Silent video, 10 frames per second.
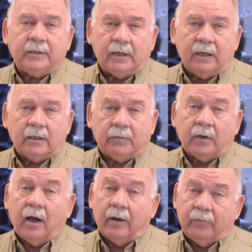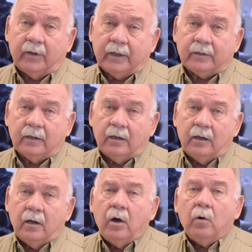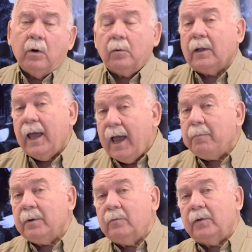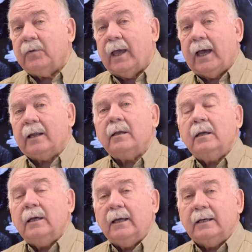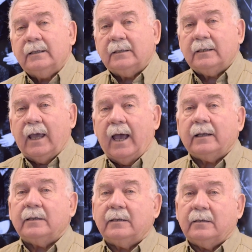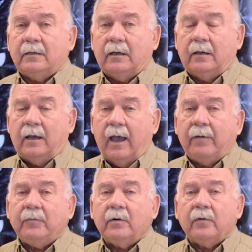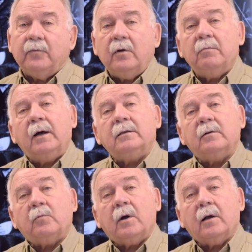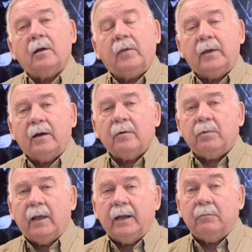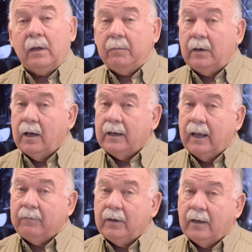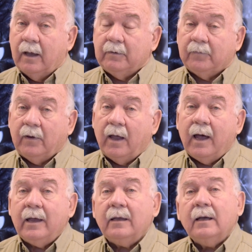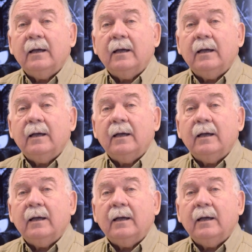the seeds for conflict. What will happen with that is that after a few months of working on the airplane and maybe not having time to fly,